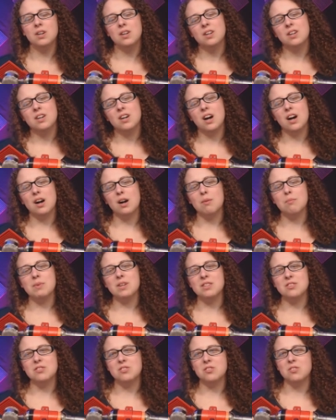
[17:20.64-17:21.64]

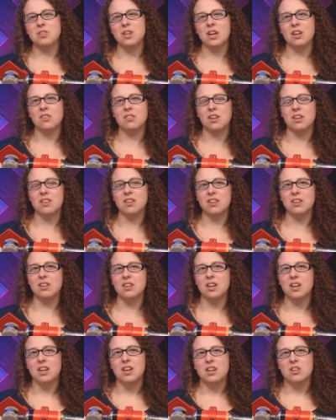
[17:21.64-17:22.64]
And so, yes, I think
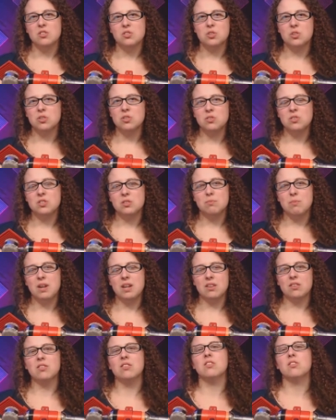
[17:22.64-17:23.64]
Scrooge
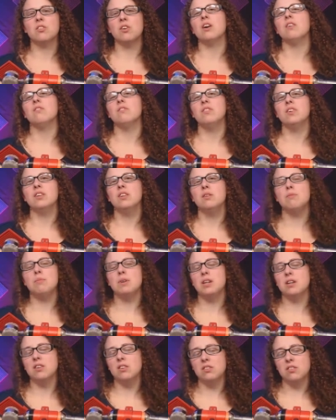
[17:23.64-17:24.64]
makes this great villain
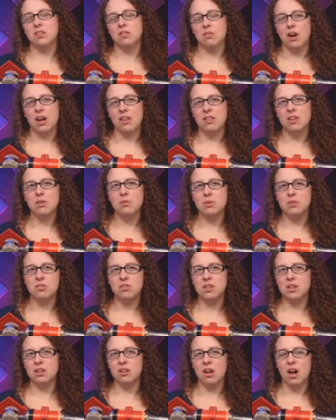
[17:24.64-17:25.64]
because I think we
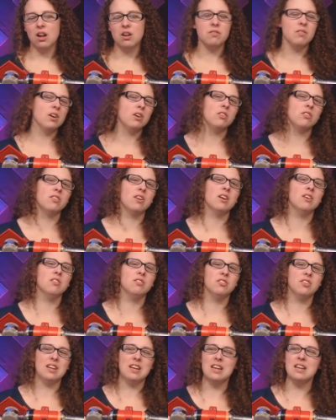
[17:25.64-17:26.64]
see a lot of
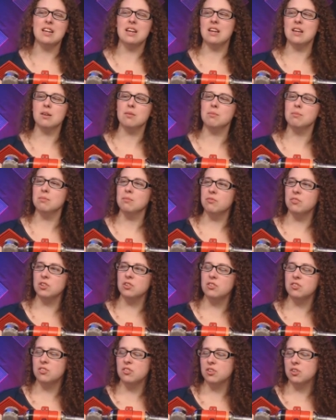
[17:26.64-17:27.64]
ourselves in him.
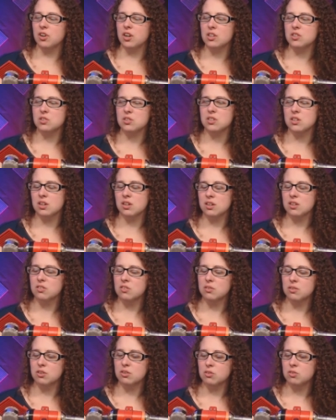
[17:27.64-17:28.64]
Versus the Grinch
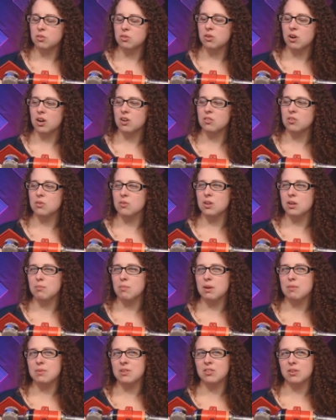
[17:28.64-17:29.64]
is a little too cartoony
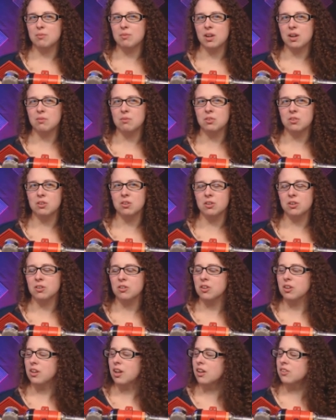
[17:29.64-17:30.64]
maybe sometimes to
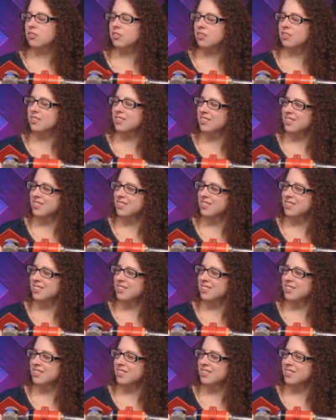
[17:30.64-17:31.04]
learn the lesson.